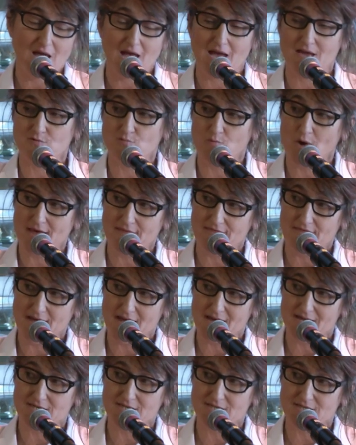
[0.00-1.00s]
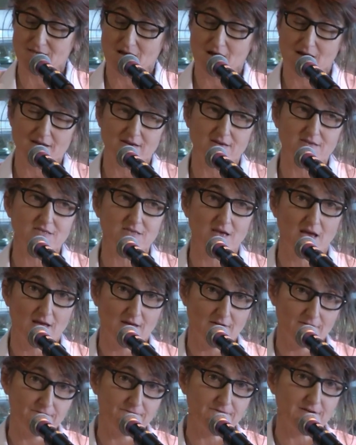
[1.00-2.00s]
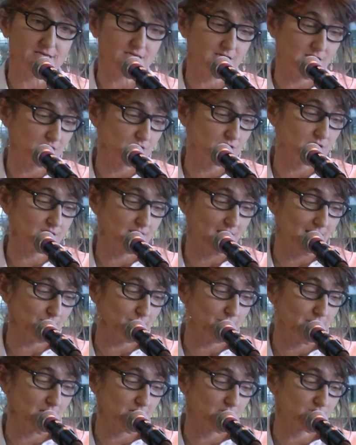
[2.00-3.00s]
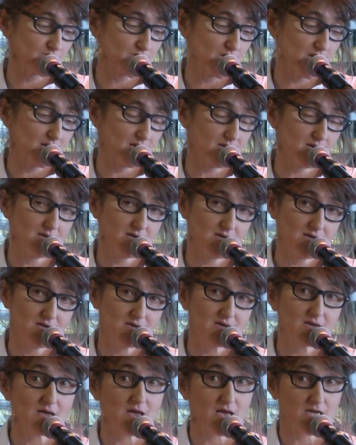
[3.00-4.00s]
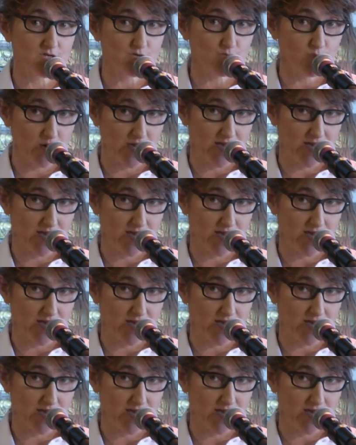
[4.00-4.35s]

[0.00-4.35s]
and where their desires fit into that picture. And